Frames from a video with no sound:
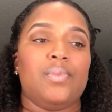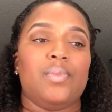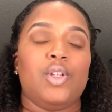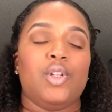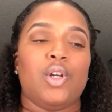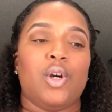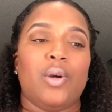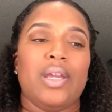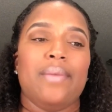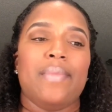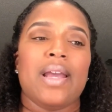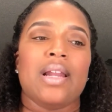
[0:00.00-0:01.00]
You know,
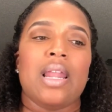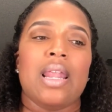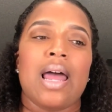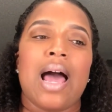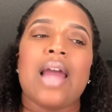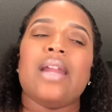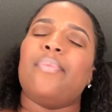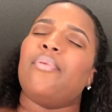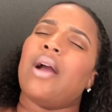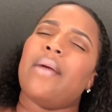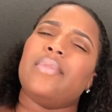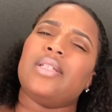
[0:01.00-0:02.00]
he made a lot of
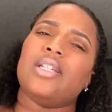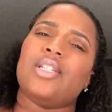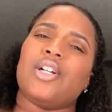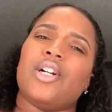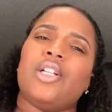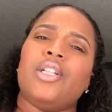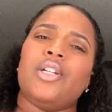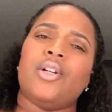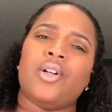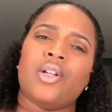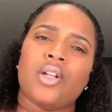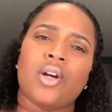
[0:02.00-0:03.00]
promises early on.